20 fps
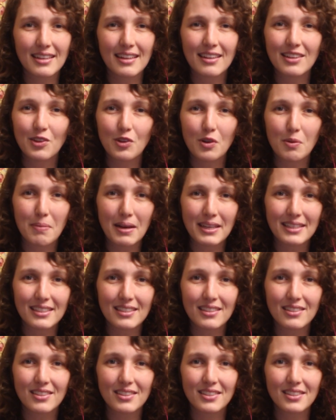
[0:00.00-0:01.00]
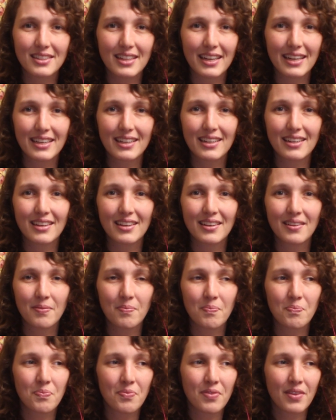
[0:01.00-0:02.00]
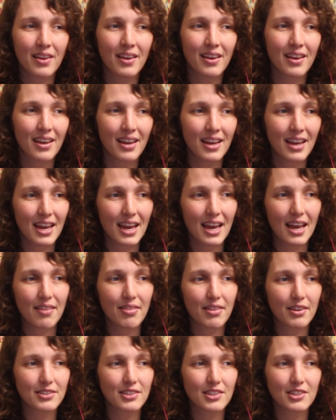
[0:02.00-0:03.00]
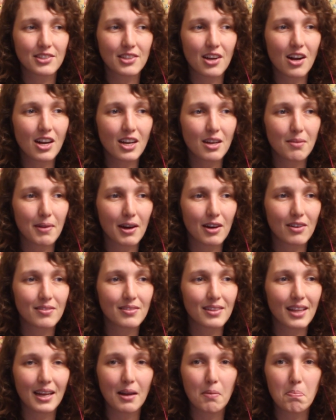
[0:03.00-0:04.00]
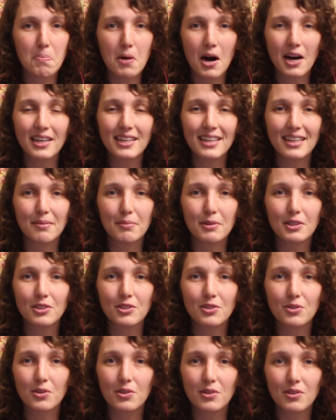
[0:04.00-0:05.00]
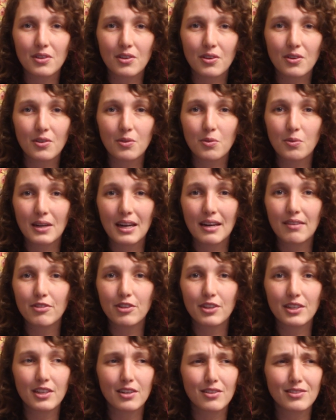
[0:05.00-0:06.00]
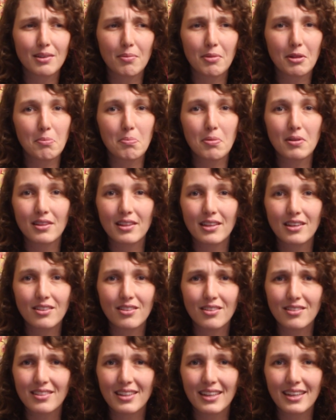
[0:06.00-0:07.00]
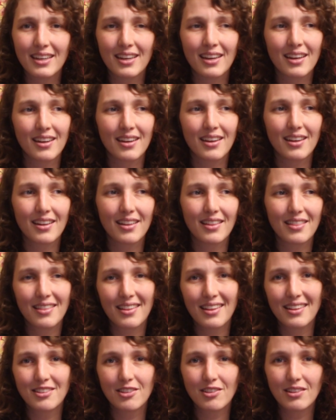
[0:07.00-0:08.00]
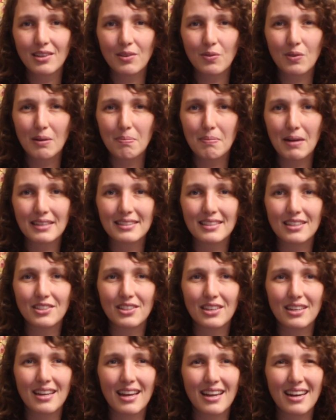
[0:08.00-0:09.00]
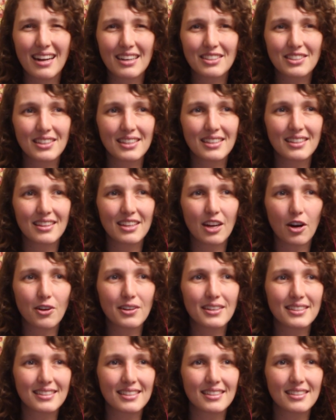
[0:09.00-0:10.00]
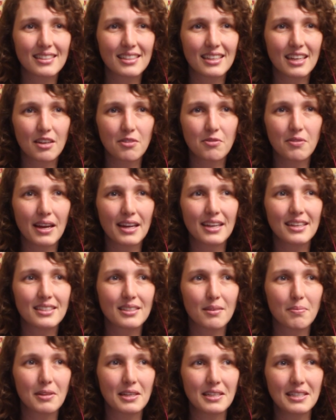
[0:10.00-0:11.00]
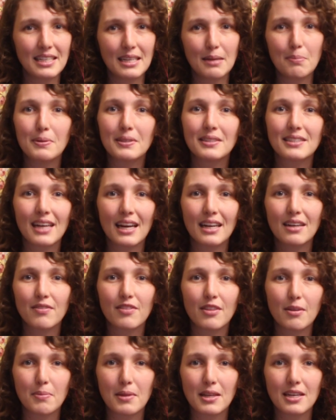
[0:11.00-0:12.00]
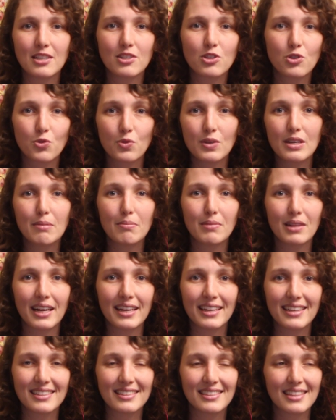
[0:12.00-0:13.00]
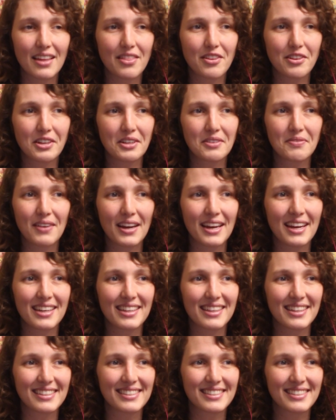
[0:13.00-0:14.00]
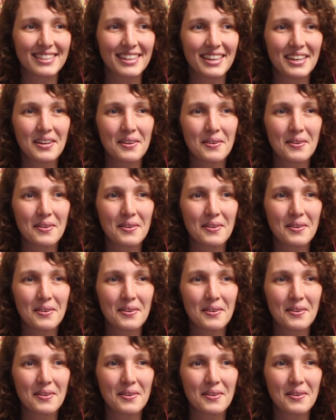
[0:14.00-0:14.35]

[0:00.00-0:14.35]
to tell you a message. Like, if there's a song about like body image or whatever, you know, something political, like, it's only one message, and actually the artist isn't conveying something deep inside of them that is dreamlike. Instead, they're conveying this